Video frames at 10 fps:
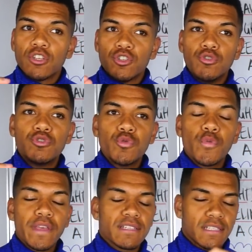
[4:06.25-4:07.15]
you do
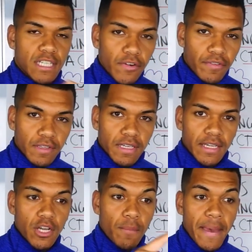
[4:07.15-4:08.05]
things
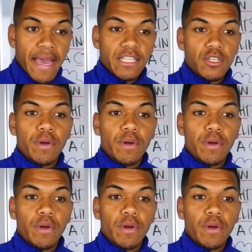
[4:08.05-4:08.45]
differently compared to